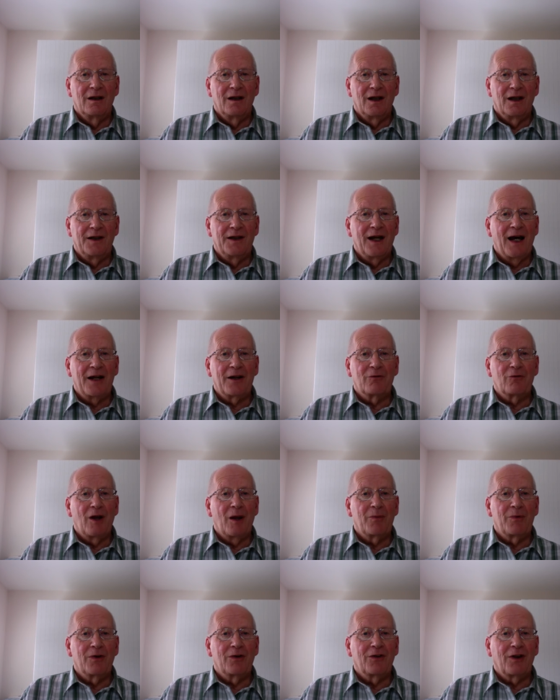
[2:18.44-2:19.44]
It had a
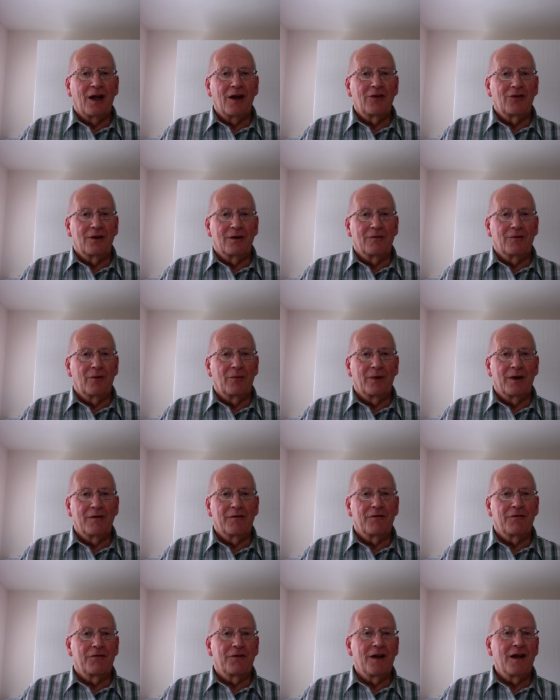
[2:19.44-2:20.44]
reputation for
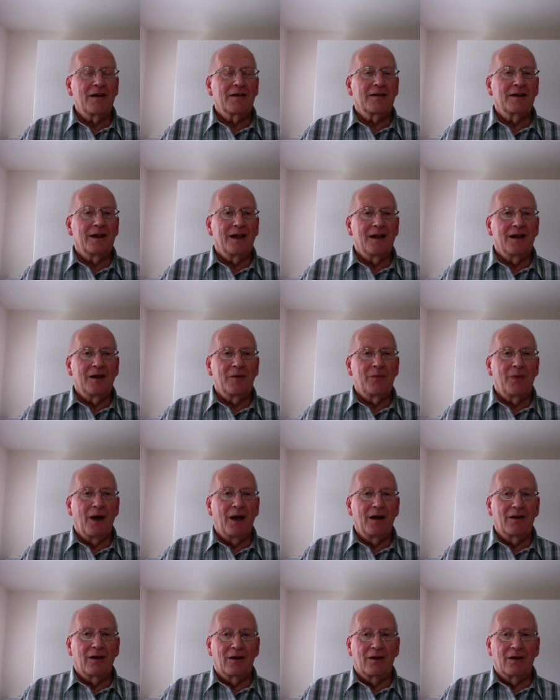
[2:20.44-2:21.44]
being fiercely
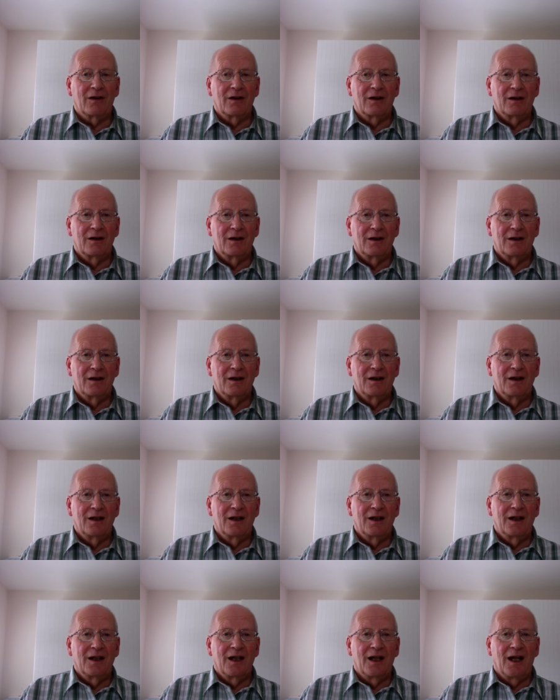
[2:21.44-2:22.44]
independent
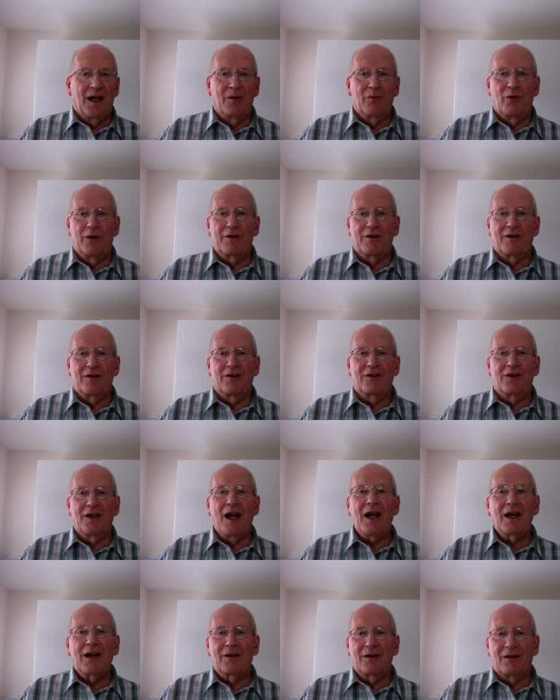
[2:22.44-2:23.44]
and was as
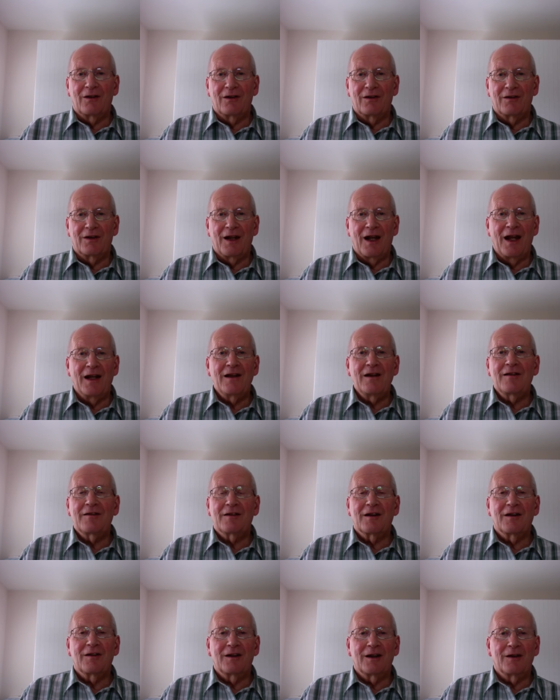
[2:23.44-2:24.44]
decadent as any
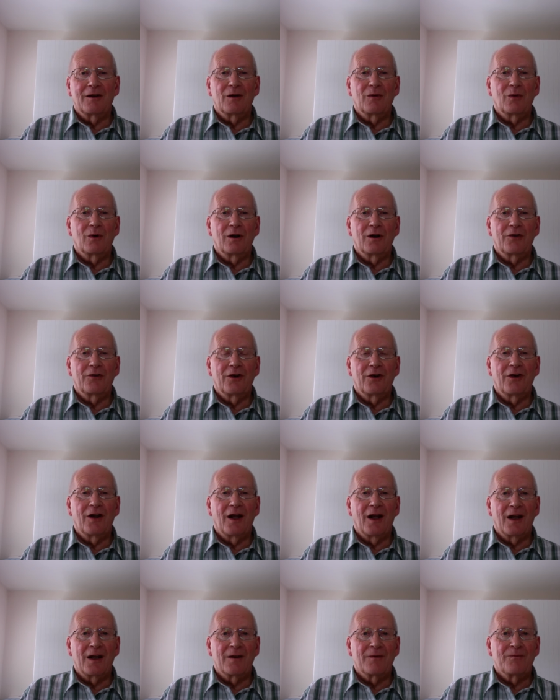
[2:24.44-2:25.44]
city in the world
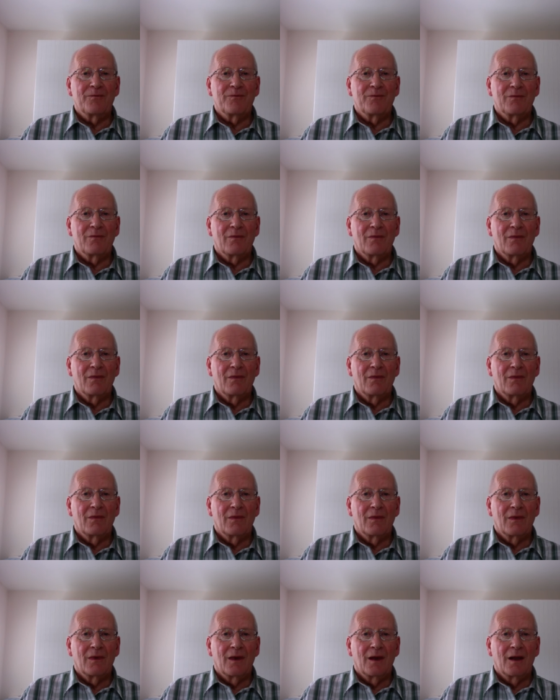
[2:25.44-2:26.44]
today.
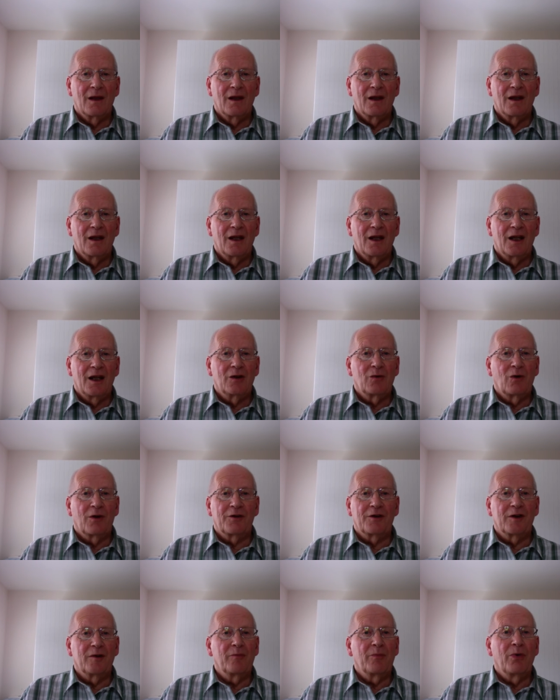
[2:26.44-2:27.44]
It was
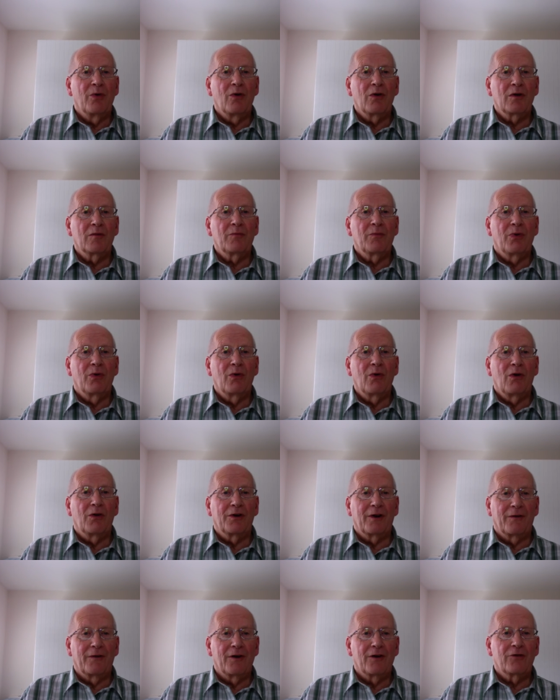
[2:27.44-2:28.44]
an important port
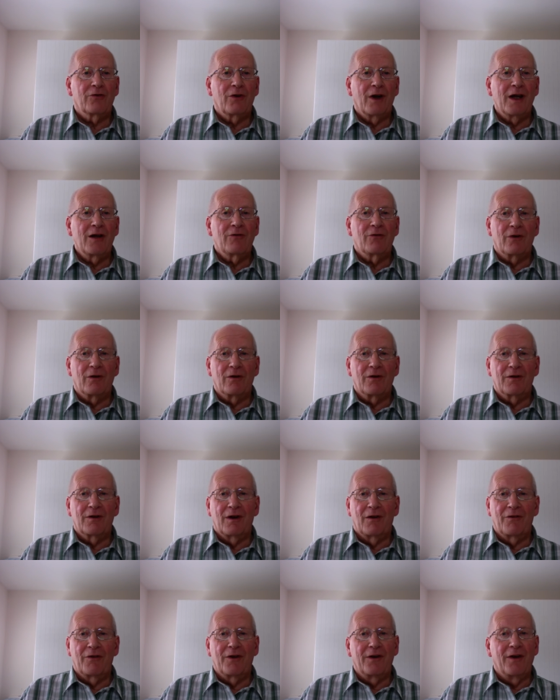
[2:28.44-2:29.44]
on the trade routes
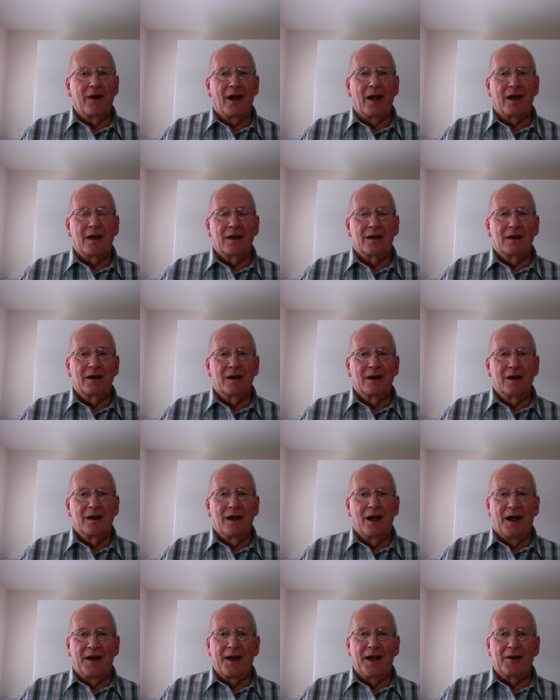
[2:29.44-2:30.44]
of the day
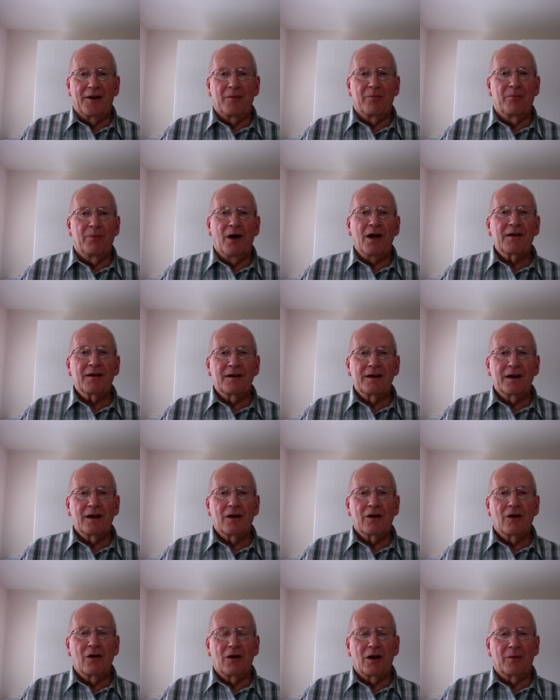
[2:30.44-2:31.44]
and had a bustling
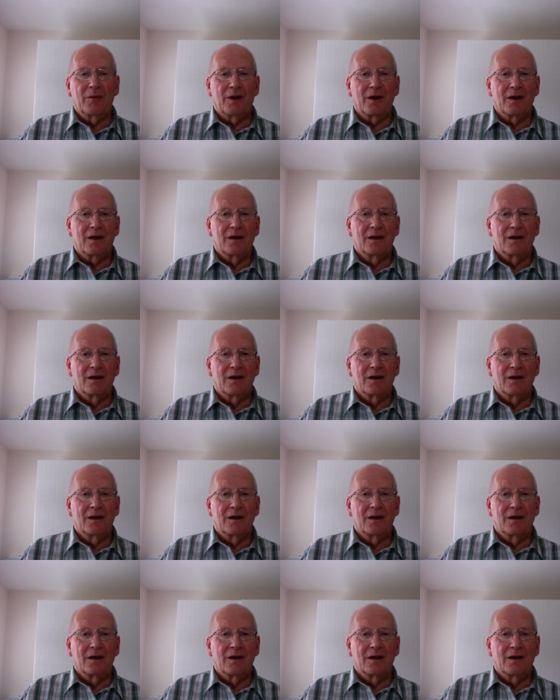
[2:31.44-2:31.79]
economy